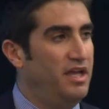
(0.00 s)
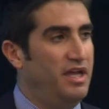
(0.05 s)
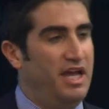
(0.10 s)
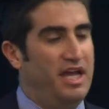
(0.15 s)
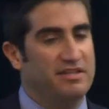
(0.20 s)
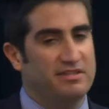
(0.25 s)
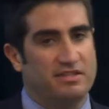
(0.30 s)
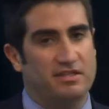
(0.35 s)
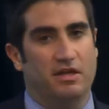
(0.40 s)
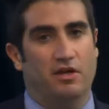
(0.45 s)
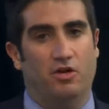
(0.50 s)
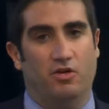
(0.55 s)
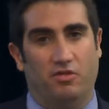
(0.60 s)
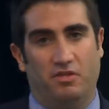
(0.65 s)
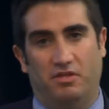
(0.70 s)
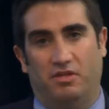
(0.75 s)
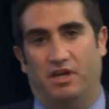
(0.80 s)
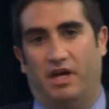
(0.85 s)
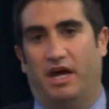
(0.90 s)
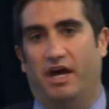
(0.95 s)
And so
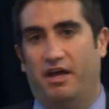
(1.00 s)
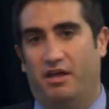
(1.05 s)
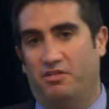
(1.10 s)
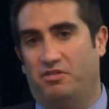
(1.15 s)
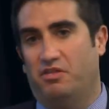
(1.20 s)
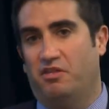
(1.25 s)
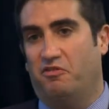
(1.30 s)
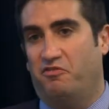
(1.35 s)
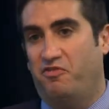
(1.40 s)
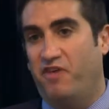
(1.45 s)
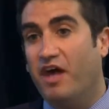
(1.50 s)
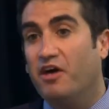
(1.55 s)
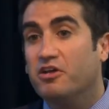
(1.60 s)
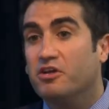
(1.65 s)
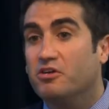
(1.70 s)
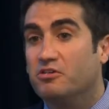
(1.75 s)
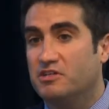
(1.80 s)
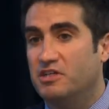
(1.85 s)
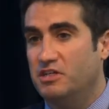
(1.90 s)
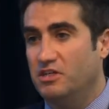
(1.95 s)
uh, the
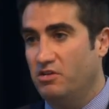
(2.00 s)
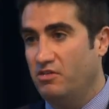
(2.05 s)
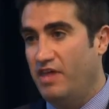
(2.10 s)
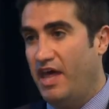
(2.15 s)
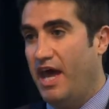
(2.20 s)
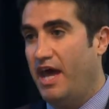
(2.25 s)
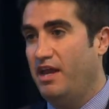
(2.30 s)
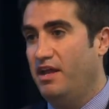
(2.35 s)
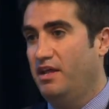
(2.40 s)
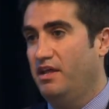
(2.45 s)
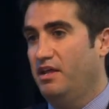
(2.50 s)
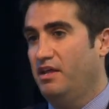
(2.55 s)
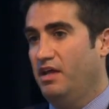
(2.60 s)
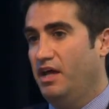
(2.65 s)
failure to do that,